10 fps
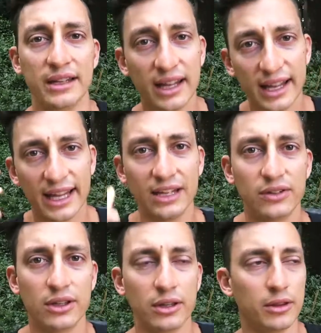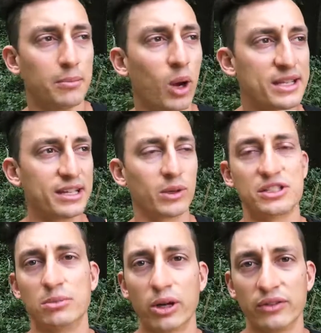and even the mindset
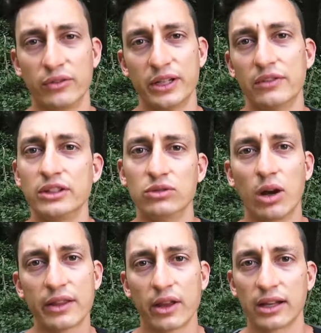once you've broken free of the grind,